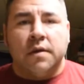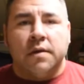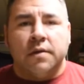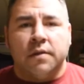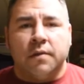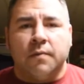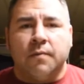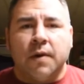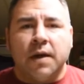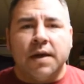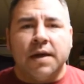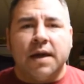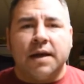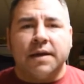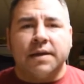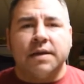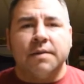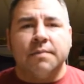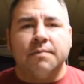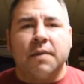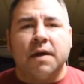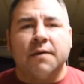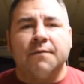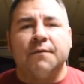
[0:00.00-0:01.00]
The way I
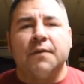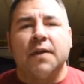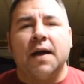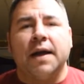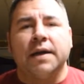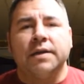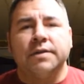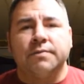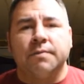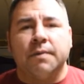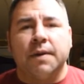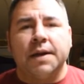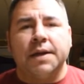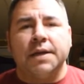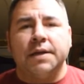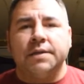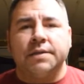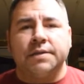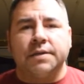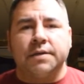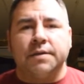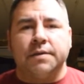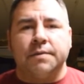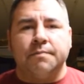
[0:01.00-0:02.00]
get my flags ready
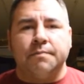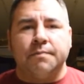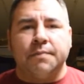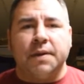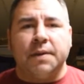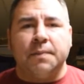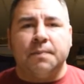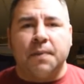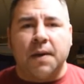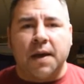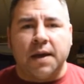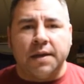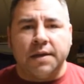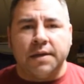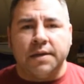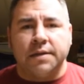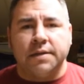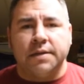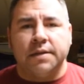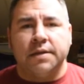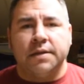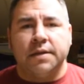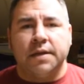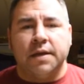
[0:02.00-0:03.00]
to be
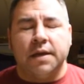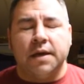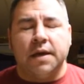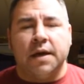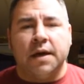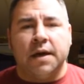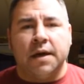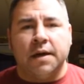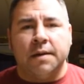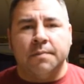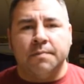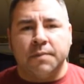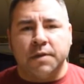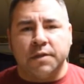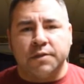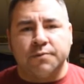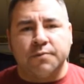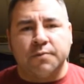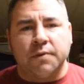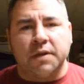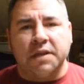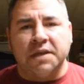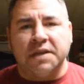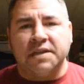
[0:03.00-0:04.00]
painted, it's
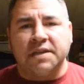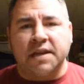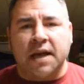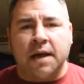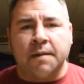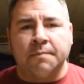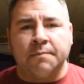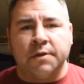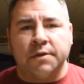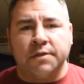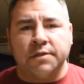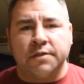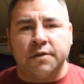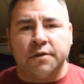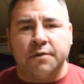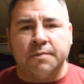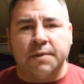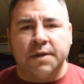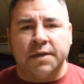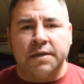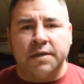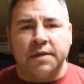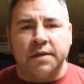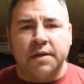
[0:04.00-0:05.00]
really time
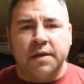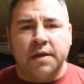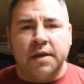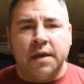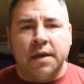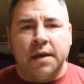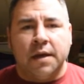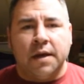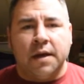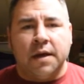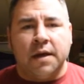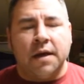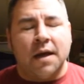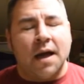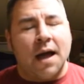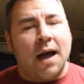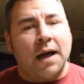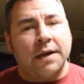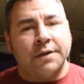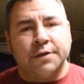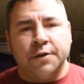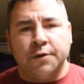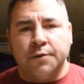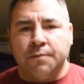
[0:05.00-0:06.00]
consuming.
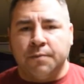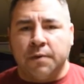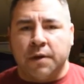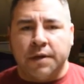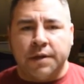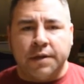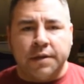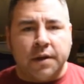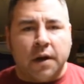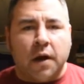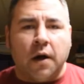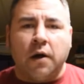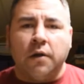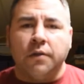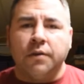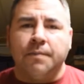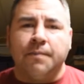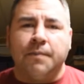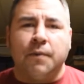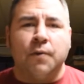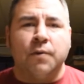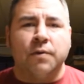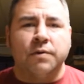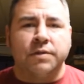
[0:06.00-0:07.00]
I do run all the
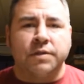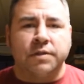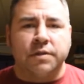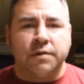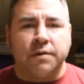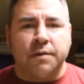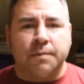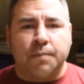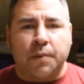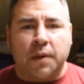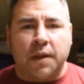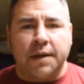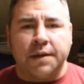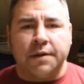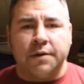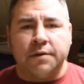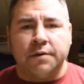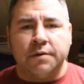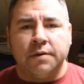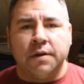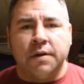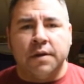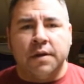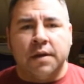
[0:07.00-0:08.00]
boards through a planer.
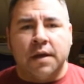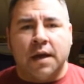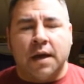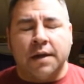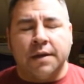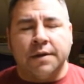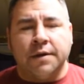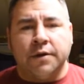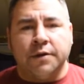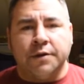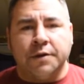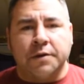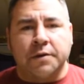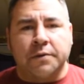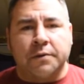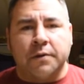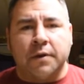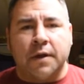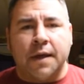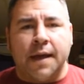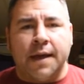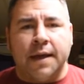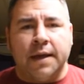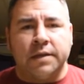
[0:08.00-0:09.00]
I know you're going
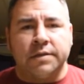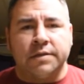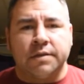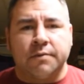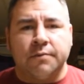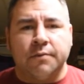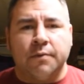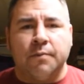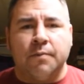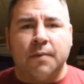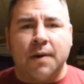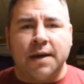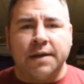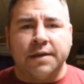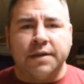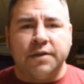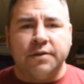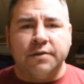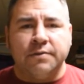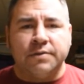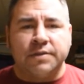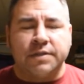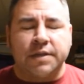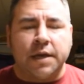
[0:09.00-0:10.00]
to ask, well, why do
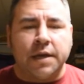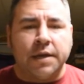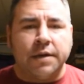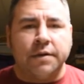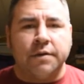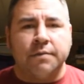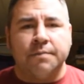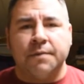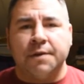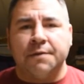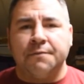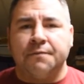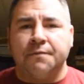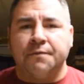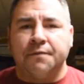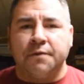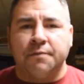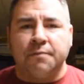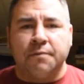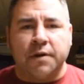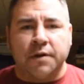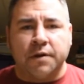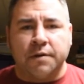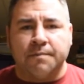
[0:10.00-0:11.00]
you sand them if you
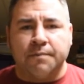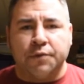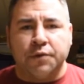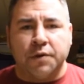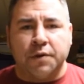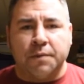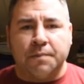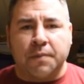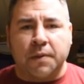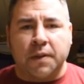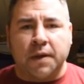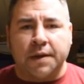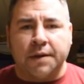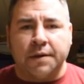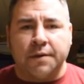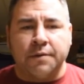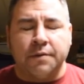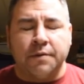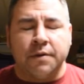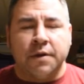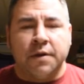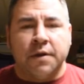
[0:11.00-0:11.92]
run them through a planer?